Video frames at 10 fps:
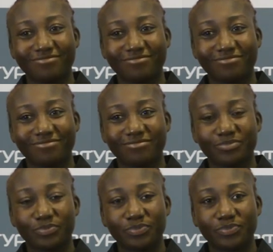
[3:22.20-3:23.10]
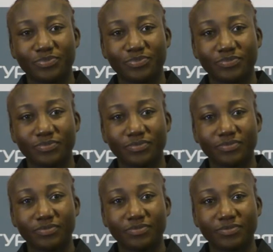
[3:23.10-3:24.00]

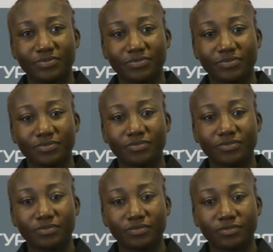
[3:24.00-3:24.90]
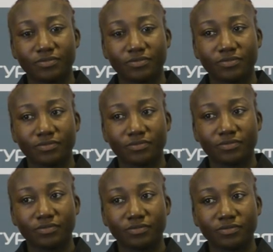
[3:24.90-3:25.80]

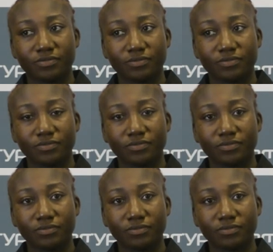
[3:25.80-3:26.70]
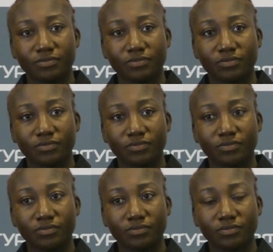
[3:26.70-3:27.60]

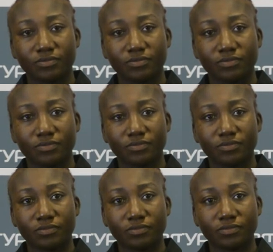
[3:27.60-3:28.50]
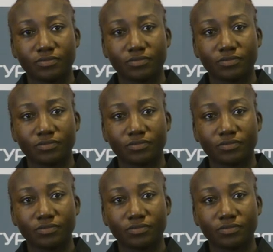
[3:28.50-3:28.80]
[no speech]